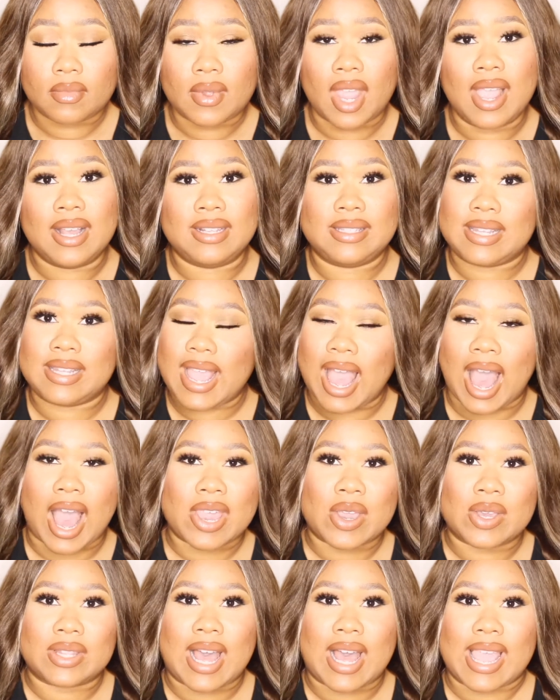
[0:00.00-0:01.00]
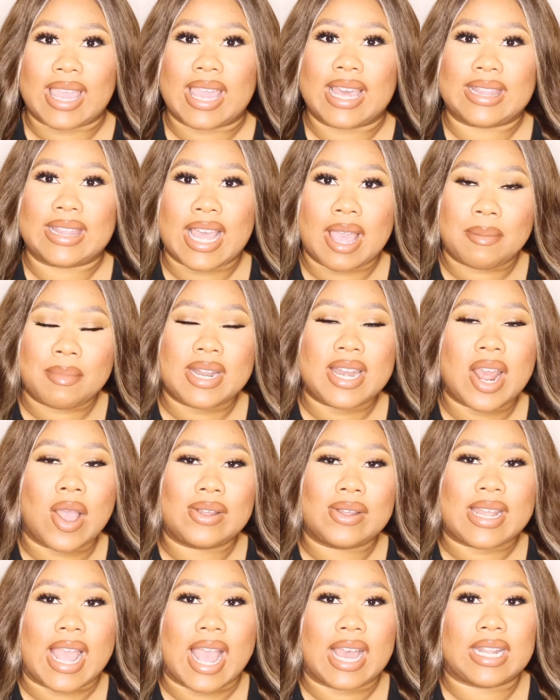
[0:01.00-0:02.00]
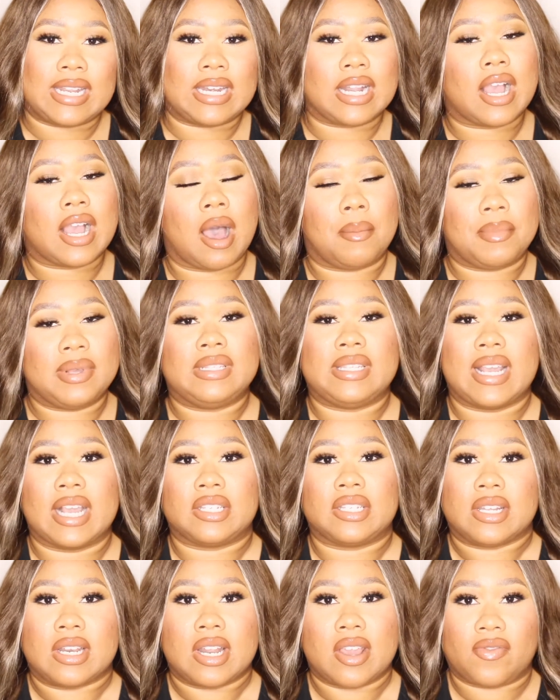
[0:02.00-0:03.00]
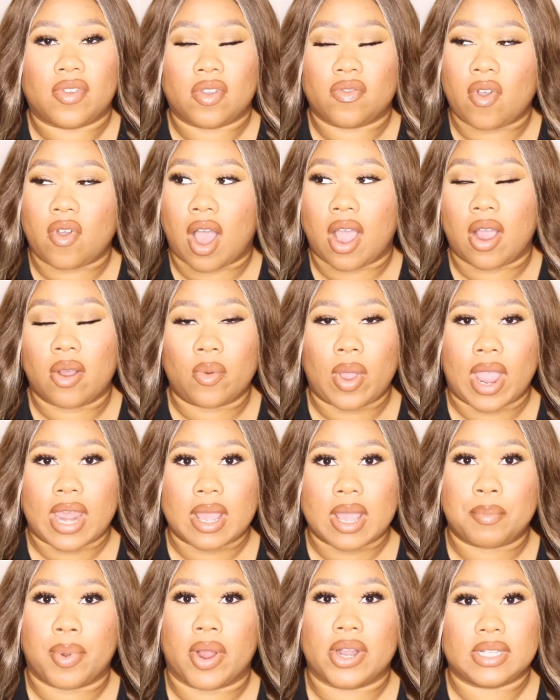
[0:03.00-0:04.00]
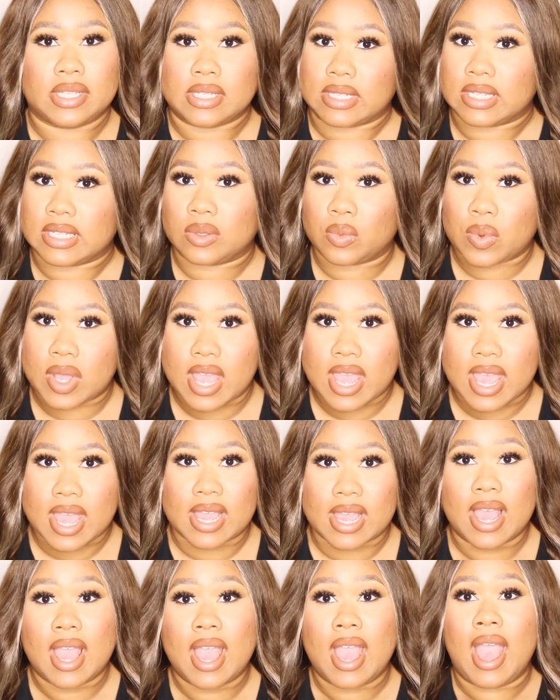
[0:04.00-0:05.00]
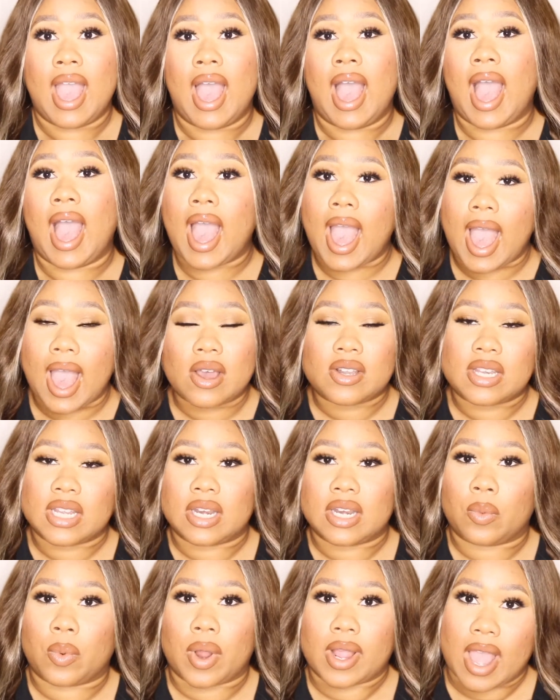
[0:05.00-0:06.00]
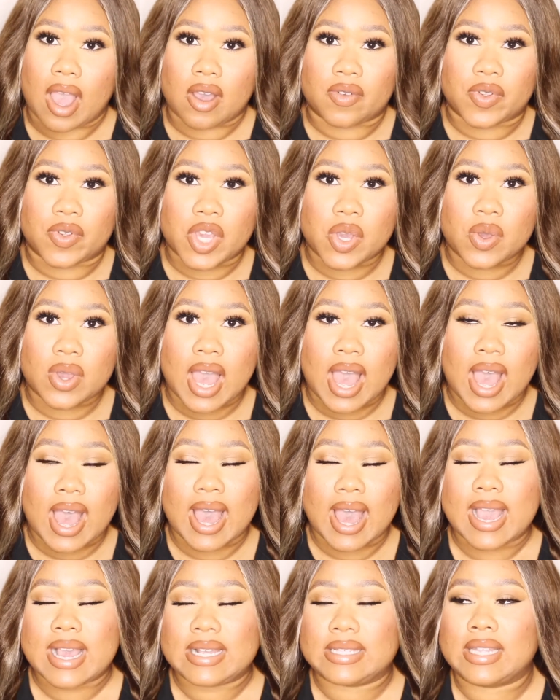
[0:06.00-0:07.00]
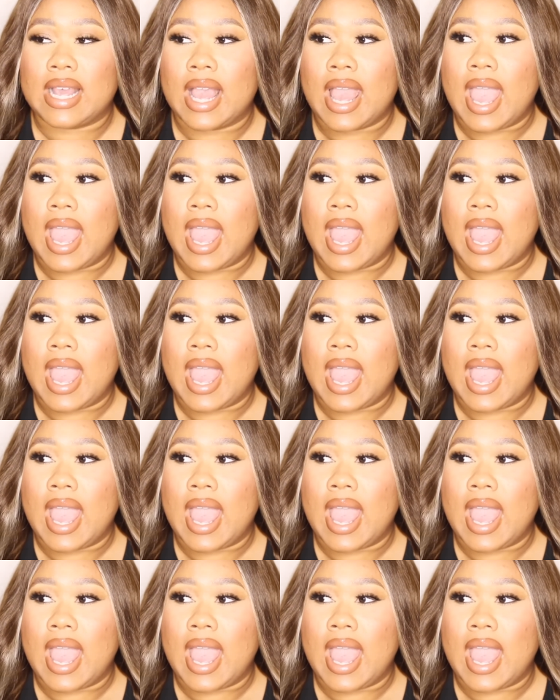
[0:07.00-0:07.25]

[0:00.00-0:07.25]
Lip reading: And see how you like it. Let me know down in the comment section if you've already purchased this wig. How did it work out for you guys?